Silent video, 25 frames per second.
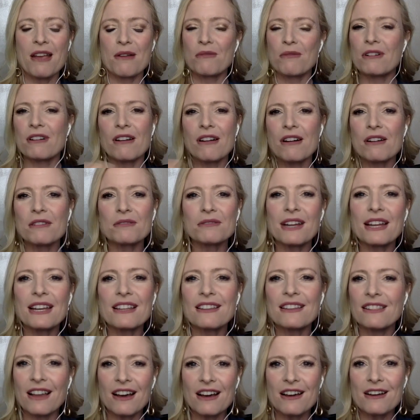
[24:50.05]
We're already
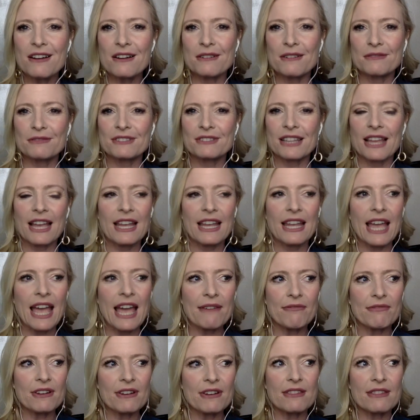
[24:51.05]
loved. Like,
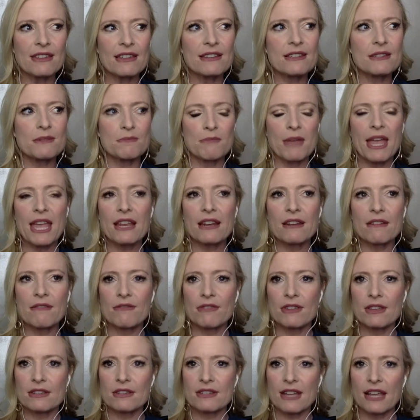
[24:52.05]
everything's made of
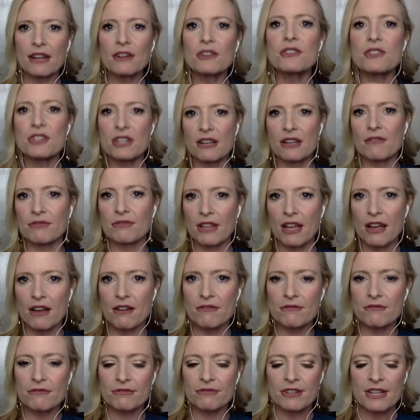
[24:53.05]
this energy of
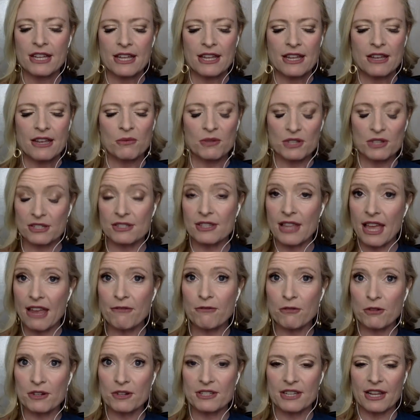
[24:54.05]
love, which is life
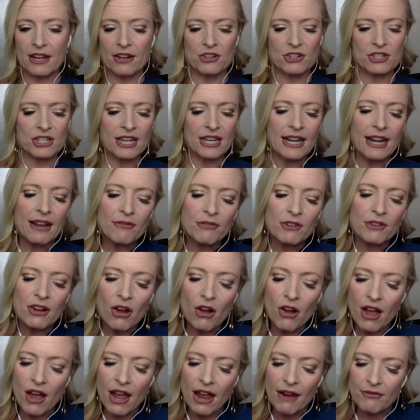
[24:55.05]
force energy, and
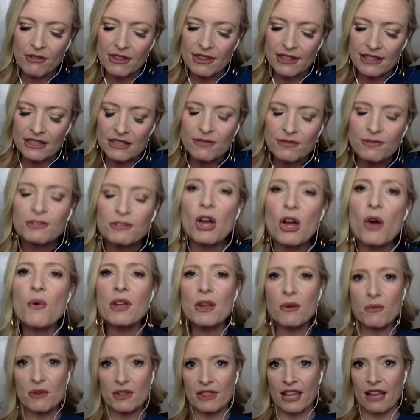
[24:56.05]
everything's
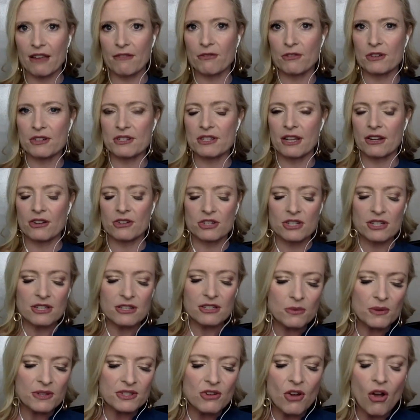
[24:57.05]
flowing with life force energy.
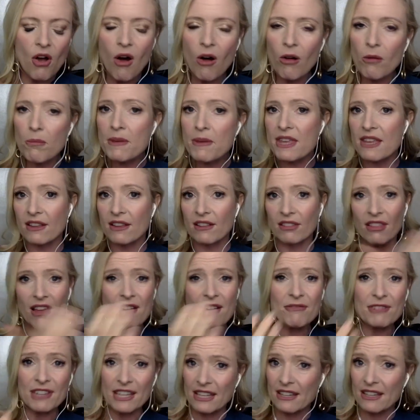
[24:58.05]
So it's all being
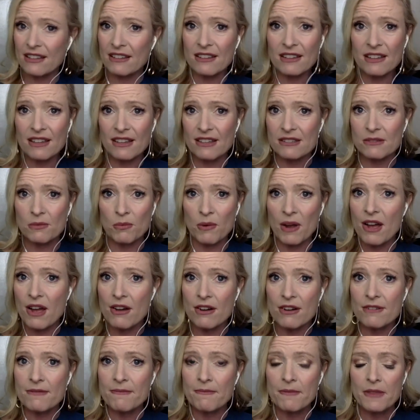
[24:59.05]
loving as
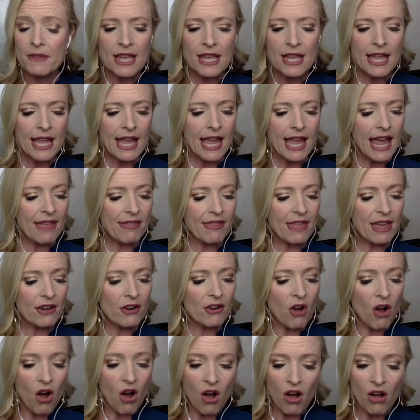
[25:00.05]
well. And then
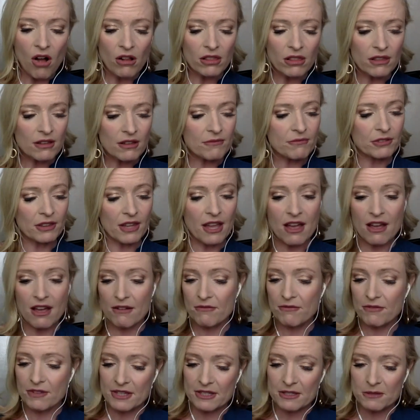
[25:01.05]
all of
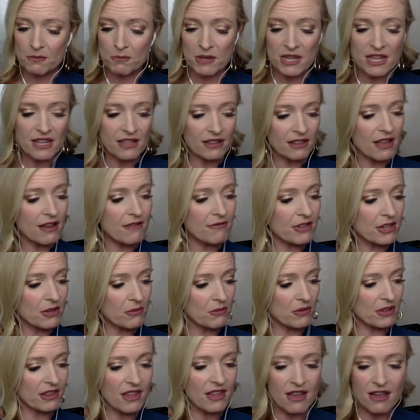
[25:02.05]
love is being loving
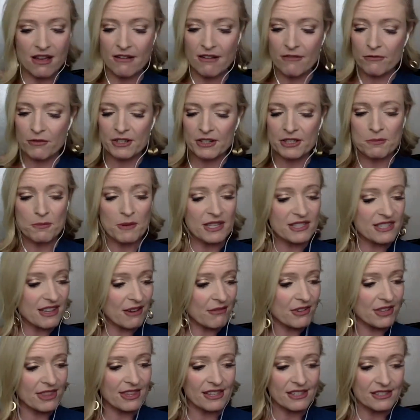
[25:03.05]
with love, which means
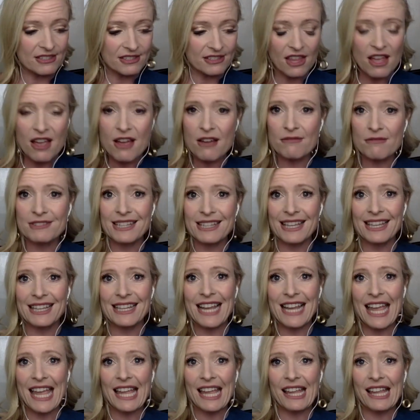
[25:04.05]
everything's loved. And
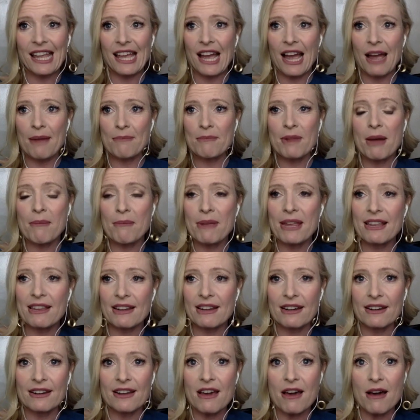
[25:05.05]
I'm not making
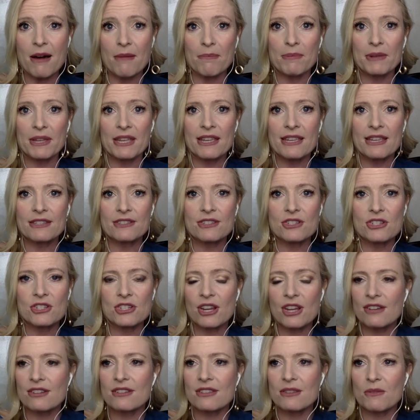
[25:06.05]
it up. It's
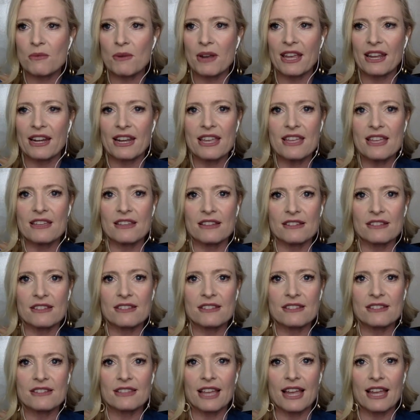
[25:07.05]
just the way it
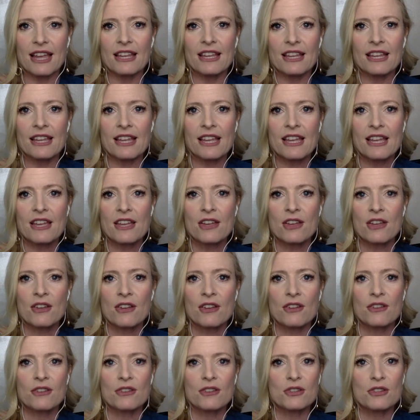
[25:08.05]
is. Like,
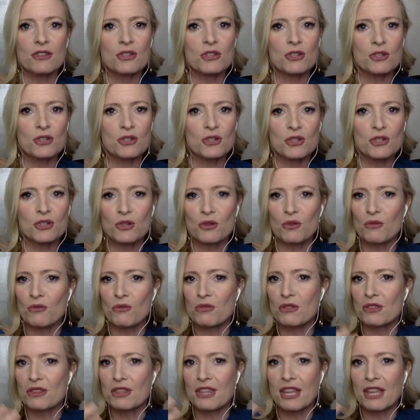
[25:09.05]

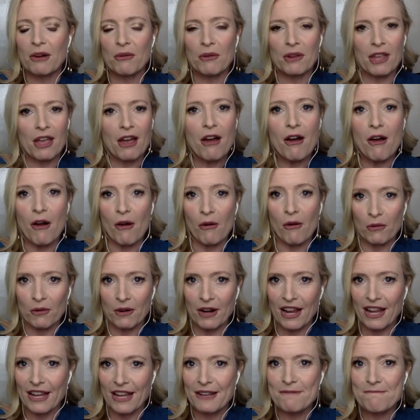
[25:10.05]
So there we go,
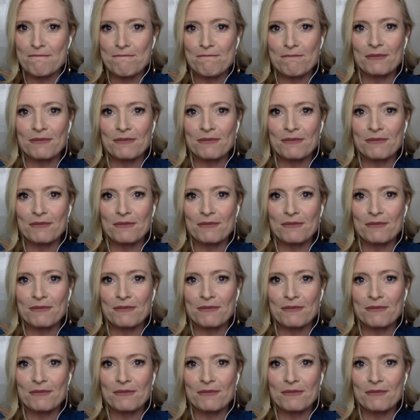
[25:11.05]
right?